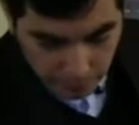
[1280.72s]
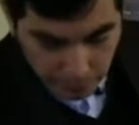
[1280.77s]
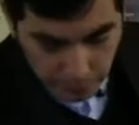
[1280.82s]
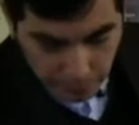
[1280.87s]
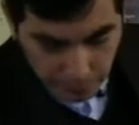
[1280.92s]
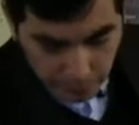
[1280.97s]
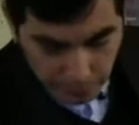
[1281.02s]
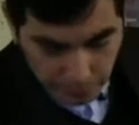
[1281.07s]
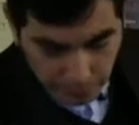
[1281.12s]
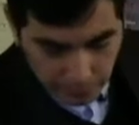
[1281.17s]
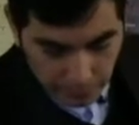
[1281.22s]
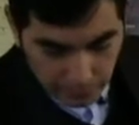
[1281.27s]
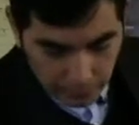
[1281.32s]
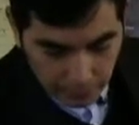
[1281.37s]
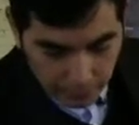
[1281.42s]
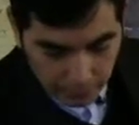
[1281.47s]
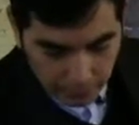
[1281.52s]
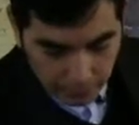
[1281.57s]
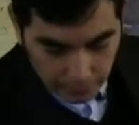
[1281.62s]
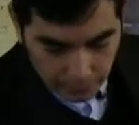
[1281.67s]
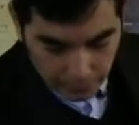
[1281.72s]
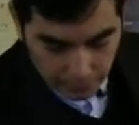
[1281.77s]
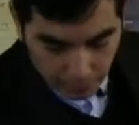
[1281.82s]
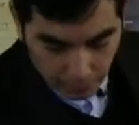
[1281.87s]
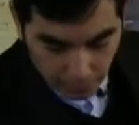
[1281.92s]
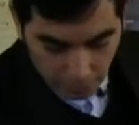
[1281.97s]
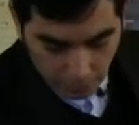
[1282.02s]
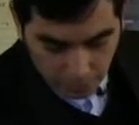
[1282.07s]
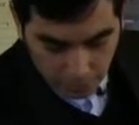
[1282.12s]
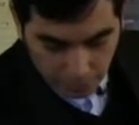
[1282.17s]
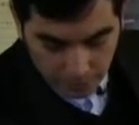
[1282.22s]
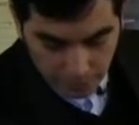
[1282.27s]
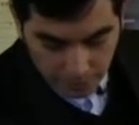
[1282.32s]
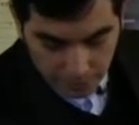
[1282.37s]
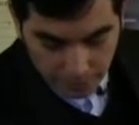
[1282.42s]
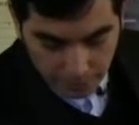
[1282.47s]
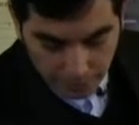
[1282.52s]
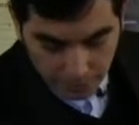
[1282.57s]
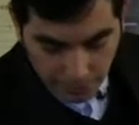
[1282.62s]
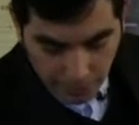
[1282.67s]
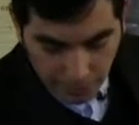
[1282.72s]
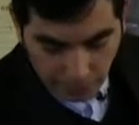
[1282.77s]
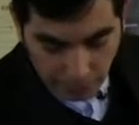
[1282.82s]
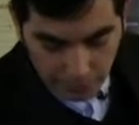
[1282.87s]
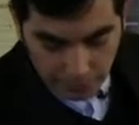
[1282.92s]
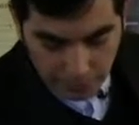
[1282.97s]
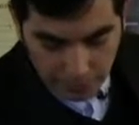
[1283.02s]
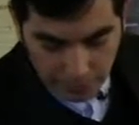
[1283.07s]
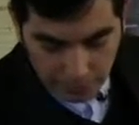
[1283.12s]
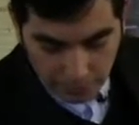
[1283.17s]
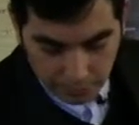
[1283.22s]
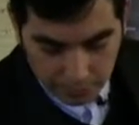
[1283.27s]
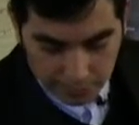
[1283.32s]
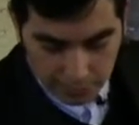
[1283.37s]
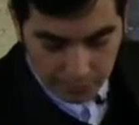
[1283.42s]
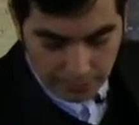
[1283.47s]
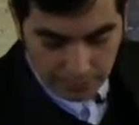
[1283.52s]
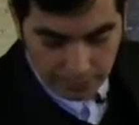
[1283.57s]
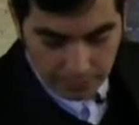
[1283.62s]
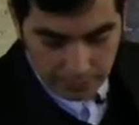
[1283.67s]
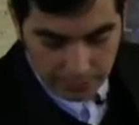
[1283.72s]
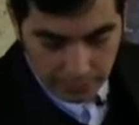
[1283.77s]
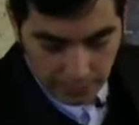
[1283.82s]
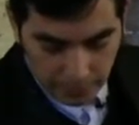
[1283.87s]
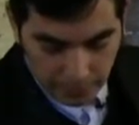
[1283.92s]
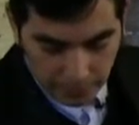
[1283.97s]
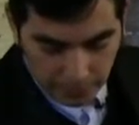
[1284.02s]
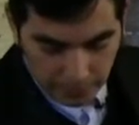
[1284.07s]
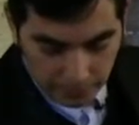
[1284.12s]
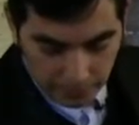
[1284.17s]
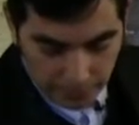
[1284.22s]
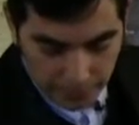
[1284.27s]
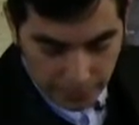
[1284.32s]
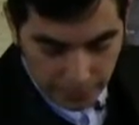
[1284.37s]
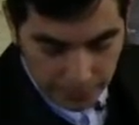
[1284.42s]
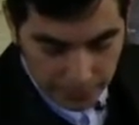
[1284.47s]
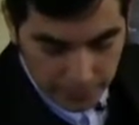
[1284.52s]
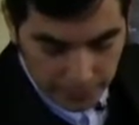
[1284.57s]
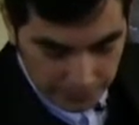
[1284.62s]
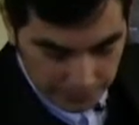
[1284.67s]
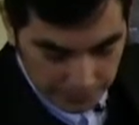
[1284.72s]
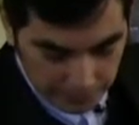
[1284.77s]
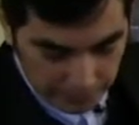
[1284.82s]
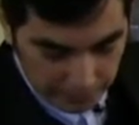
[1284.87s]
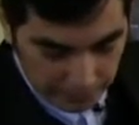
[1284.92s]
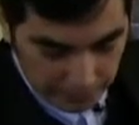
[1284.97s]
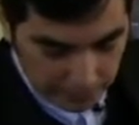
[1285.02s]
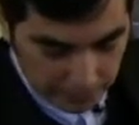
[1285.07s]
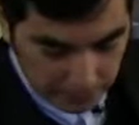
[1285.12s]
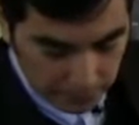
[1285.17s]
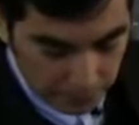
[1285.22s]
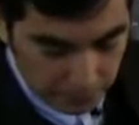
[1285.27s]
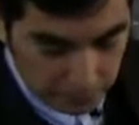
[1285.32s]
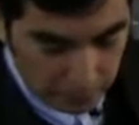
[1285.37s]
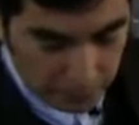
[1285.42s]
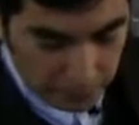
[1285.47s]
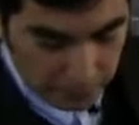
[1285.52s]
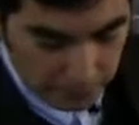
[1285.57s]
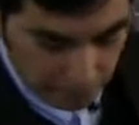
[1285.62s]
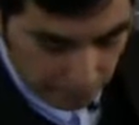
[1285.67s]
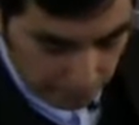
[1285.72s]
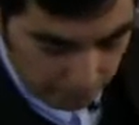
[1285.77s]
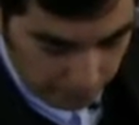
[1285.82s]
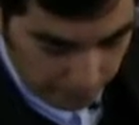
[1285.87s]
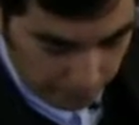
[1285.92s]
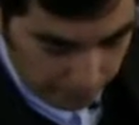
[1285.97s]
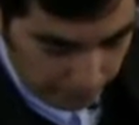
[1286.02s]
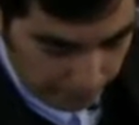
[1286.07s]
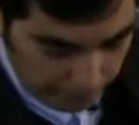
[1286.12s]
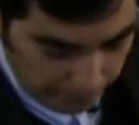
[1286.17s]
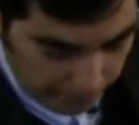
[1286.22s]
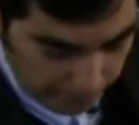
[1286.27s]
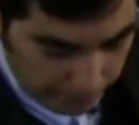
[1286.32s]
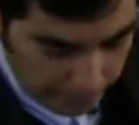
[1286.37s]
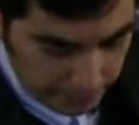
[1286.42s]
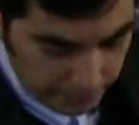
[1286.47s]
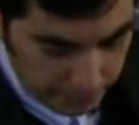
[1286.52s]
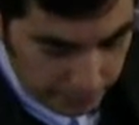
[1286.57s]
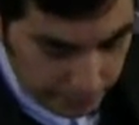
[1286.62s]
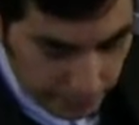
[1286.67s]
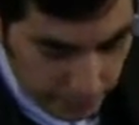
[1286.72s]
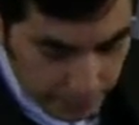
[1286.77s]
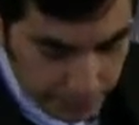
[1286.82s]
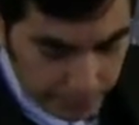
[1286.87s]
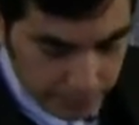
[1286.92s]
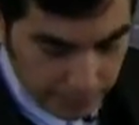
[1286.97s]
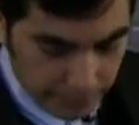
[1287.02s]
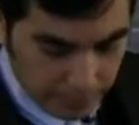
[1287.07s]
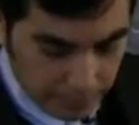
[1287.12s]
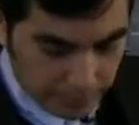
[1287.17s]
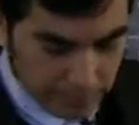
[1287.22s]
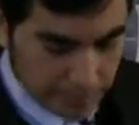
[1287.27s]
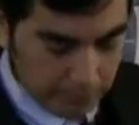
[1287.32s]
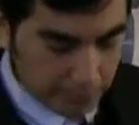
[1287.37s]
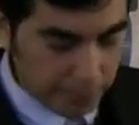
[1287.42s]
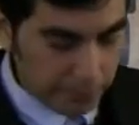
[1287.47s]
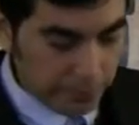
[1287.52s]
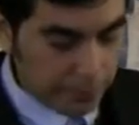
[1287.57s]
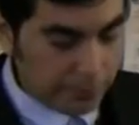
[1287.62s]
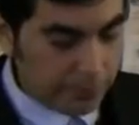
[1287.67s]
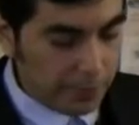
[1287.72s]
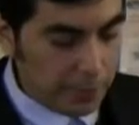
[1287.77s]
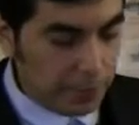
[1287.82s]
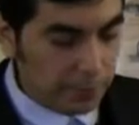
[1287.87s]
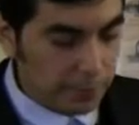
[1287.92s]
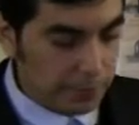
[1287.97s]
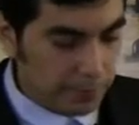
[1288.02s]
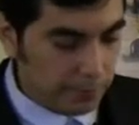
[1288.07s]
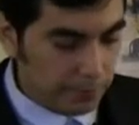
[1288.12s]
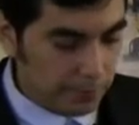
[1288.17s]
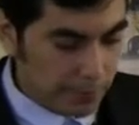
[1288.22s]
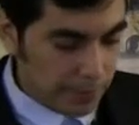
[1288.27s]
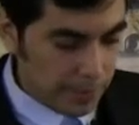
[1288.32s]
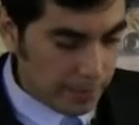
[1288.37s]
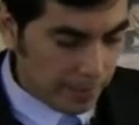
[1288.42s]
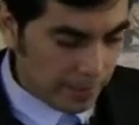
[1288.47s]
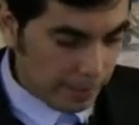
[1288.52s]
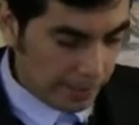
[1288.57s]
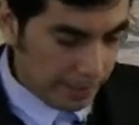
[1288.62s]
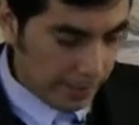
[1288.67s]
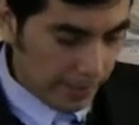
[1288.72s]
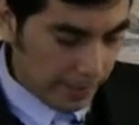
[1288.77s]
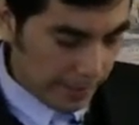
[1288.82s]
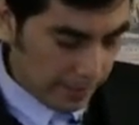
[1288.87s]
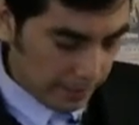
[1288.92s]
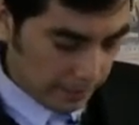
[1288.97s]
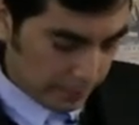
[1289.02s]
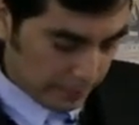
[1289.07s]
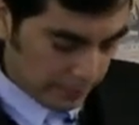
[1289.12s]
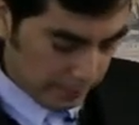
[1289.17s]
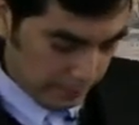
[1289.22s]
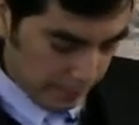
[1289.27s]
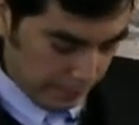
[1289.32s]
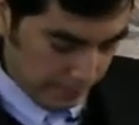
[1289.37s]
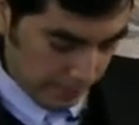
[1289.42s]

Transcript: when the Ottoman power in Constantinople may be expected to be broken, and this, I believe, will be found to be the case.